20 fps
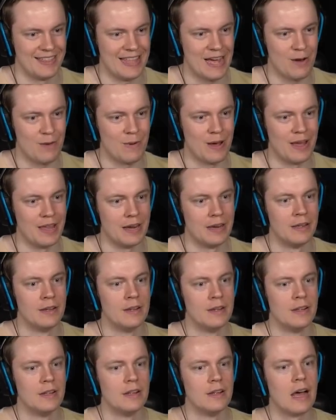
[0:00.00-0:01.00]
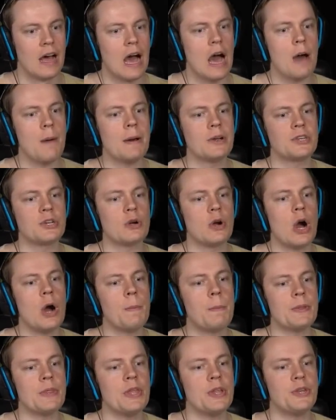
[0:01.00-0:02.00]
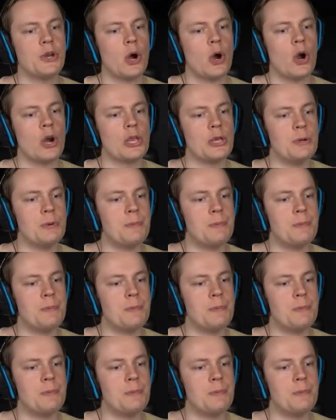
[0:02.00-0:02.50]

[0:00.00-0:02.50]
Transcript: now what? How about you open the door, you